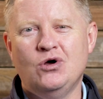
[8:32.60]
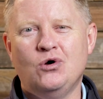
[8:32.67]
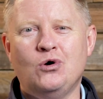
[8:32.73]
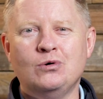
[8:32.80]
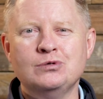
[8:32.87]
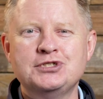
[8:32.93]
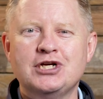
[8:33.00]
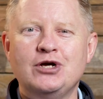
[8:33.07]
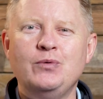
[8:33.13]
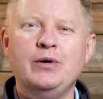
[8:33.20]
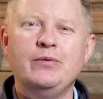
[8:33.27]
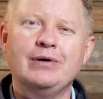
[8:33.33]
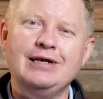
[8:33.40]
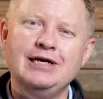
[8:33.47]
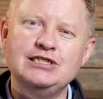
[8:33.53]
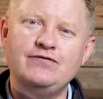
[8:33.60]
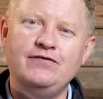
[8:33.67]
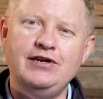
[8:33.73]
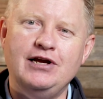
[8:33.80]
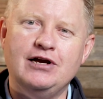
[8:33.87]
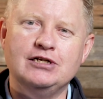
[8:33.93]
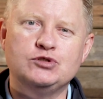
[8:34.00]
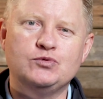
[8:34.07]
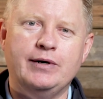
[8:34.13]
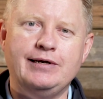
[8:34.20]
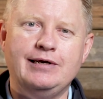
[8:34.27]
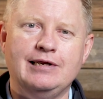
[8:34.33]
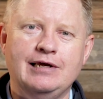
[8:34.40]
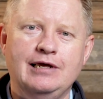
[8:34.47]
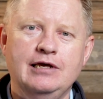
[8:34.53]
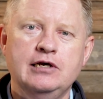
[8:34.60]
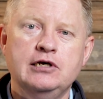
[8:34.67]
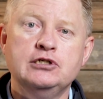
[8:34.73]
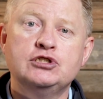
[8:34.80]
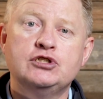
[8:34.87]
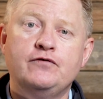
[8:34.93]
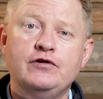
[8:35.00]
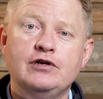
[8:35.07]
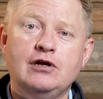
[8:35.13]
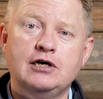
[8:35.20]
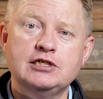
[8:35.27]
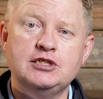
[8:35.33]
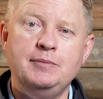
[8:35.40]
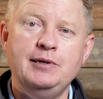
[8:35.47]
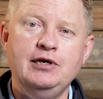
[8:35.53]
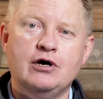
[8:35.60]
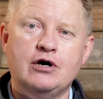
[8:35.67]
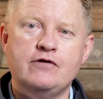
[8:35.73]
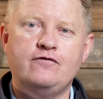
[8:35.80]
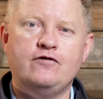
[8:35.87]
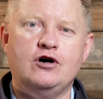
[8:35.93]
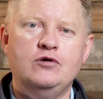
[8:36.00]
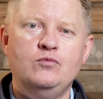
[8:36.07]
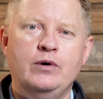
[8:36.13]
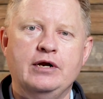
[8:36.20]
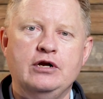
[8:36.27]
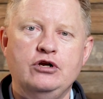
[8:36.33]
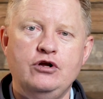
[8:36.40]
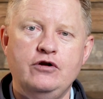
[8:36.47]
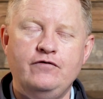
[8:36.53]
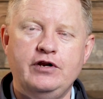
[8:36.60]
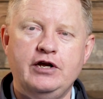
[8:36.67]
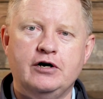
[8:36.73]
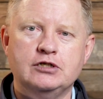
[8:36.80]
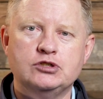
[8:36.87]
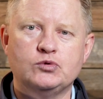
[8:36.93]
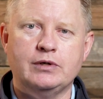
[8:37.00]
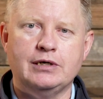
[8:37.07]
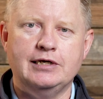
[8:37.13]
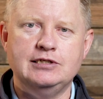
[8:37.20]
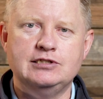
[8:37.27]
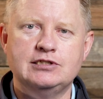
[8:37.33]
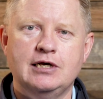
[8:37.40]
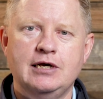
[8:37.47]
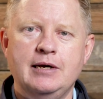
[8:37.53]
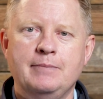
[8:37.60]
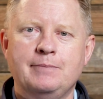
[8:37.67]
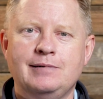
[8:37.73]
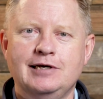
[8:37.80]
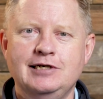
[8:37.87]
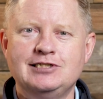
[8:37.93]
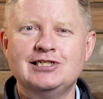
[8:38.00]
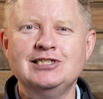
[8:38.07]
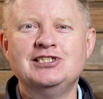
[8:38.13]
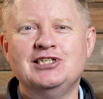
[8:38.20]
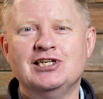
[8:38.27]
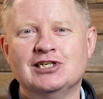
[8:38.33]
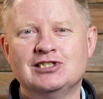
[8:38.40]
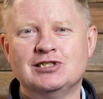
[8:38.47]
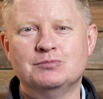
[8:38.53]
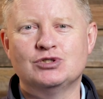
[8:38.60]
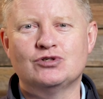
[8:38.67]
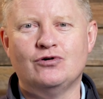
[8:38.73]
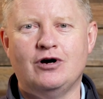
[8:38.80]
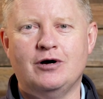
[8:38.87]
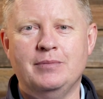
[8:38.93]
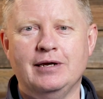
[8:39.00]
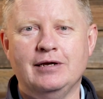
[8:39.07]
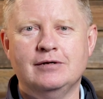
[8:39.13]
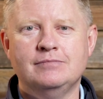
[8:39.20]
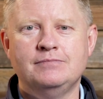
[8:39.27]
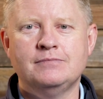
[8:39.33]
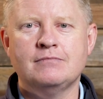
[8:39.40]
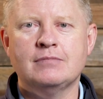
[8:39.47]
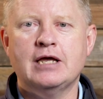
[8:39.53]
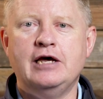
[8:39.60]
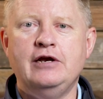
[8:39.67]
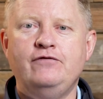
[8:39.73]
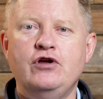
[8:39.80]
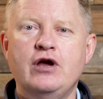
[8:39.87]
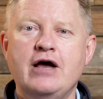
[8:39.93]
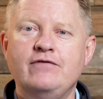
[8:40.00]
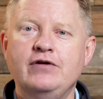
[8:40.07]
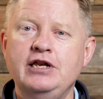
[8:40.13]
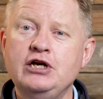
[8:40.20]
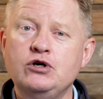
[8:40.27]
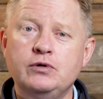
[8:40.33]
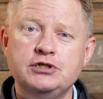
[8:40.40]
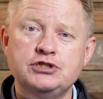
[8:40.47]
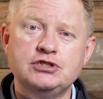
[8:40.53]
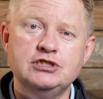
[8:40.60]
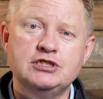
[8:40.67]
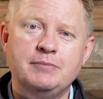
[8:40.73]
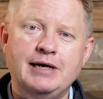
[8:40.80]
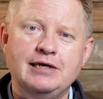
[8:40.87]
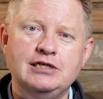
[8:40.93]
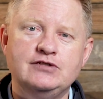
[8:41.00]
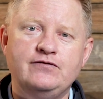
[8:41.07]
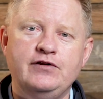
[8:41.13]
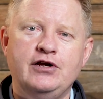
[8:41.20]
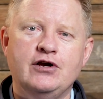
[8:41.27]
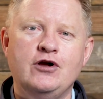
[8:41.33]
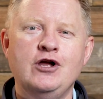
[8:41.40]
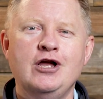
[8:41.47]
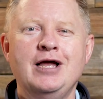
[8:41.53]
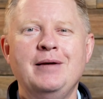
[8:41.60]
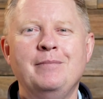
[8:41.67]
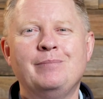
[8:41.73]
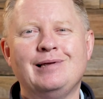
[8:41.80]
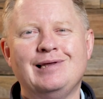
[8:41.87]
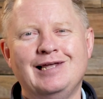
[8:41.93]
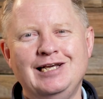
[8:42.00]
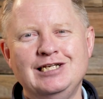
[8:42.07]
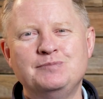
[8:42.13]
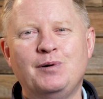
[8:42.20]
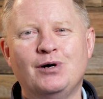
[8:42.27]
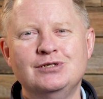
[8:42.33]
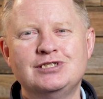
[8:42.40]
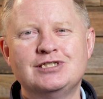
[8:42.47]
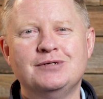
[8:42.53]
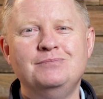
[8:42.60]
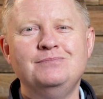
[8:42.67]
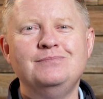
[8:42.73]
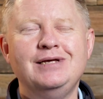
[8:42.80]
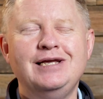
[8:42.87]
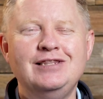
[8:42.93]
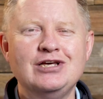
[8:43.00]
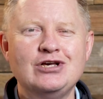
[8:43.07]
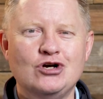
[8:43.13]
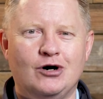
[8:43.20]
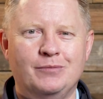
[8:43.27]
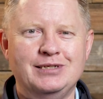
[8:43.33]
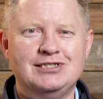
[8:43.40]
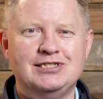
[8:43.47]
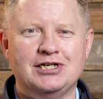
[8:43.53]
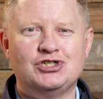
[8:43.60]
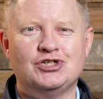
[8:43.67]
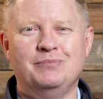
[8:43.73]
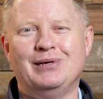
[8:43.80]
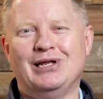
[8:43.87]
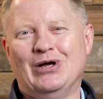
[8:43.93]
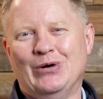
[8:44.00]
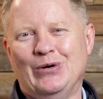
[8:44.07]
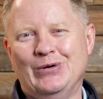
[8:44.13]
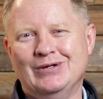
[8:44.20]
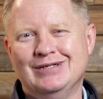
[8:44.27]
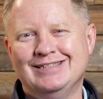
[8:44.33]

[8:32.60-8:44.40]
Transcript: Also, we release videos regularly, so if you'd like to be notified when a new video is released, please consider subscribing. And if you have any questions about this video, please post them in the comment section below.